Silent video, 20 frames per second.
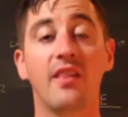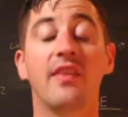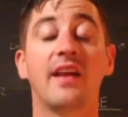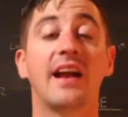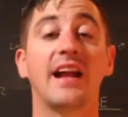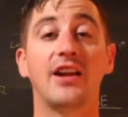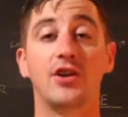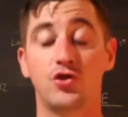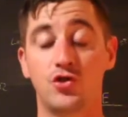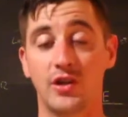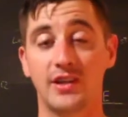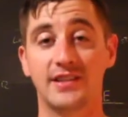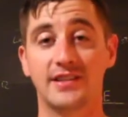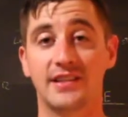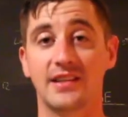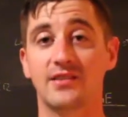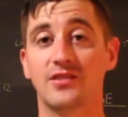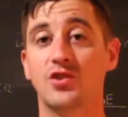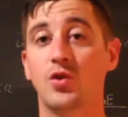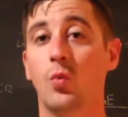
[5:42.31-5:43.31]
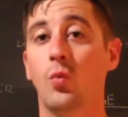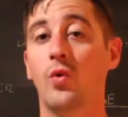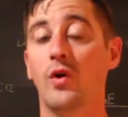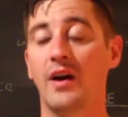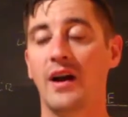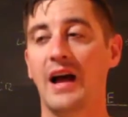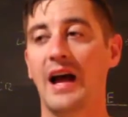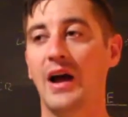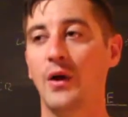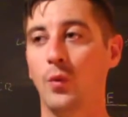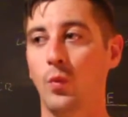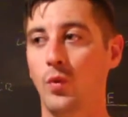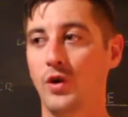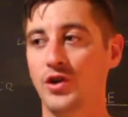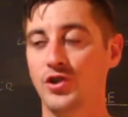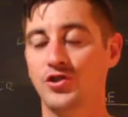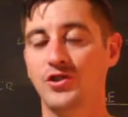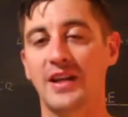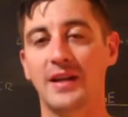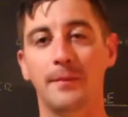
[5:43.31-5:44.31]
then I adjust it to what I
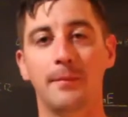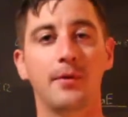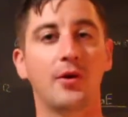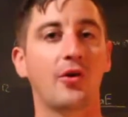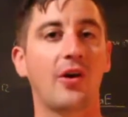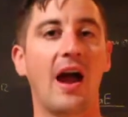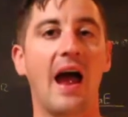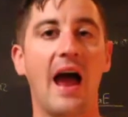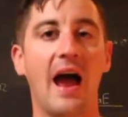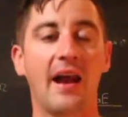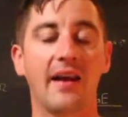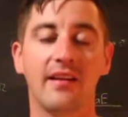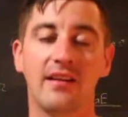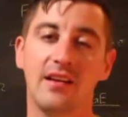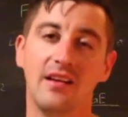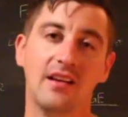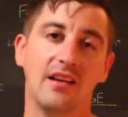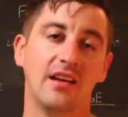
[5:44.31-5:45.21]
wish that the beer had.